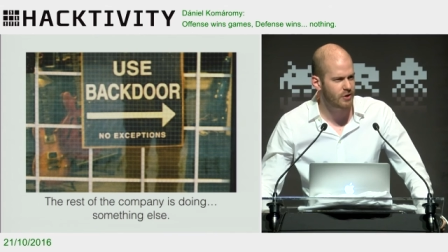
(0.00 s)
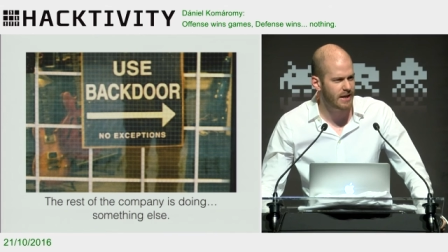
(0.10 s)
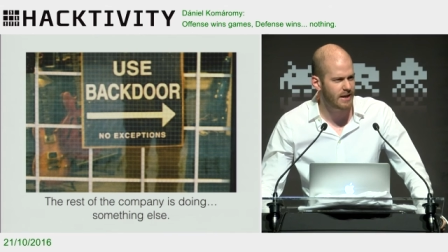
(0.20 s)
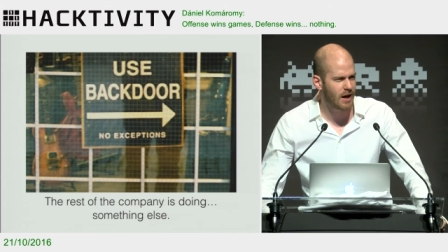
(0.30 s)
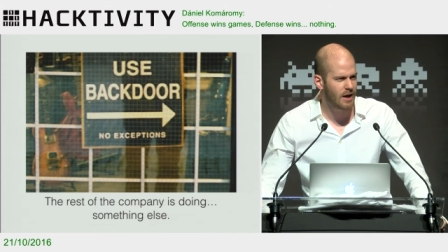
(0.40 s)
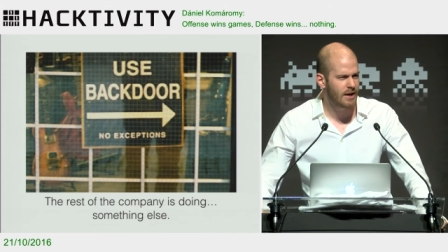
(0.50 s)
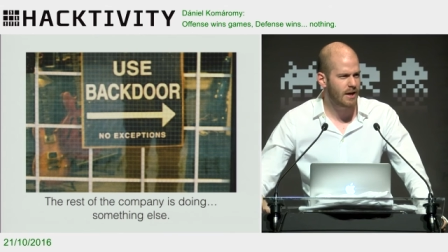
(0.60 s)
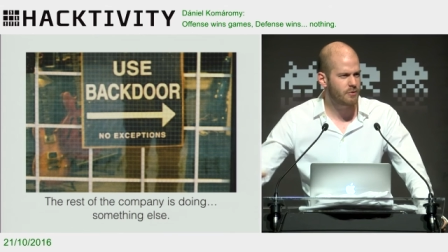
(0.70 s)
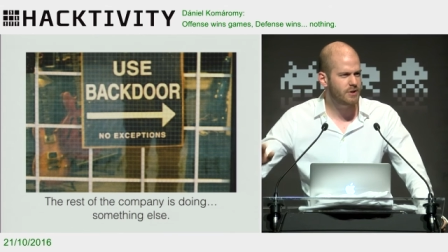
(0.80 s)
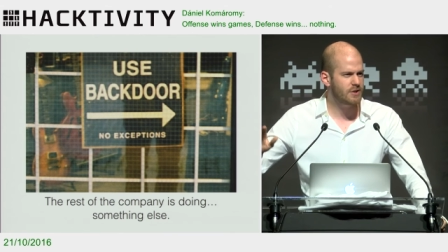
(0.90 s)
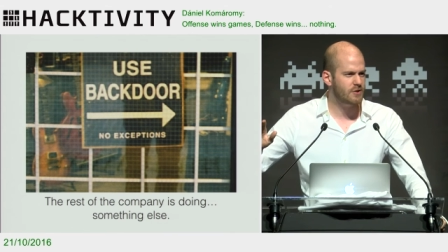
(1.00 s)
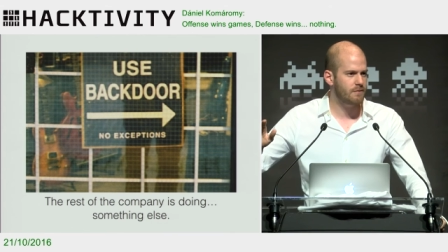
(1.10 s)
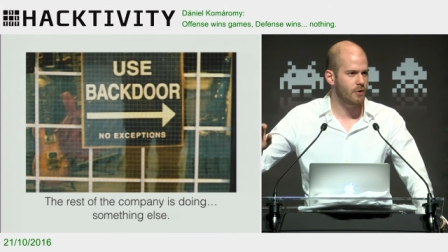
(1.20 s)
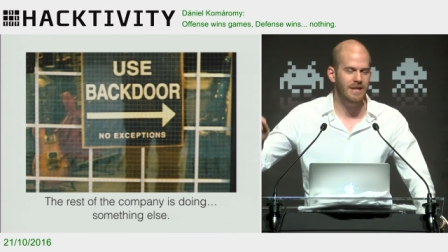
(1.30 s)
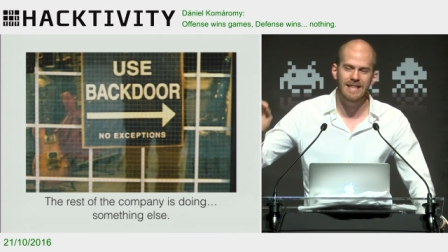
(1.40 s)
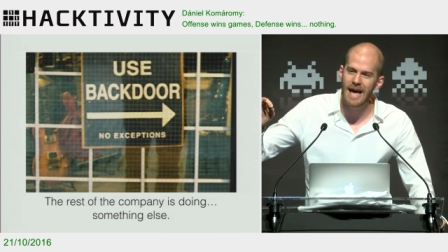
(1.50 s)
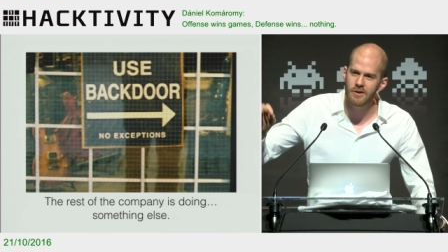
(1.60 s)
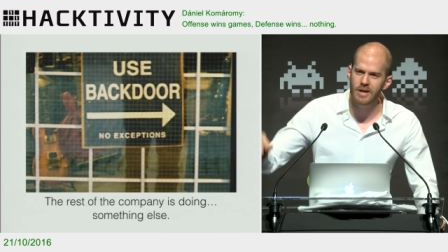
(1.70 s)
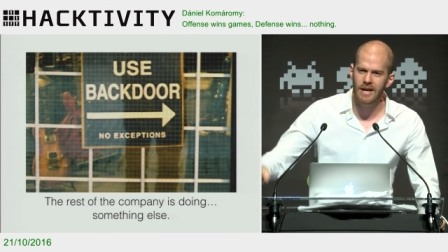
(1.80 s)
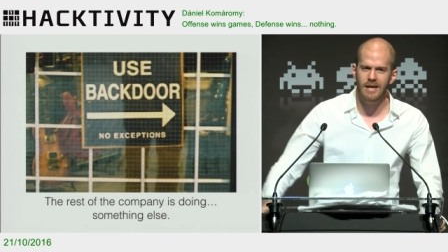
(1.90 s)
data and resets the phone, and then
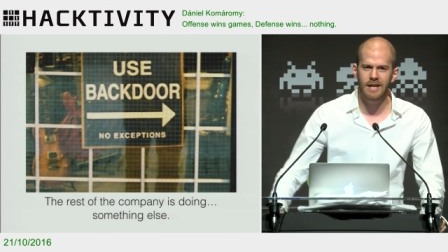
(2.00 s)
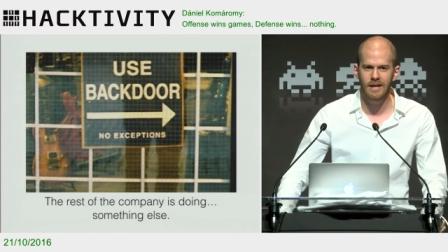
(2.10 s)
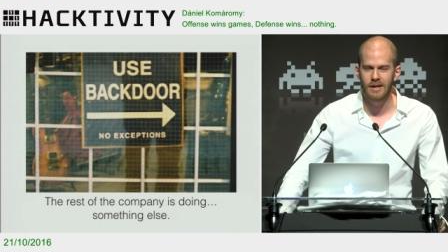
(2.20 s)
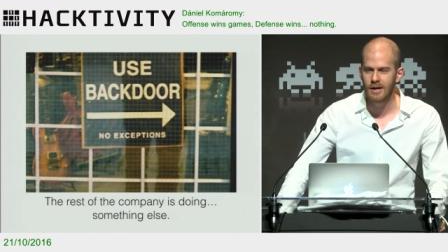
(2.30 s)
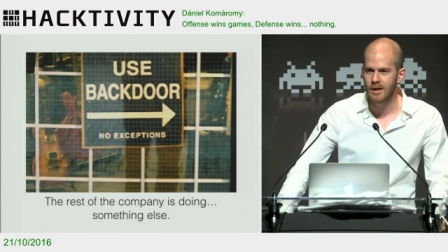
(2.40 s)
you can get in.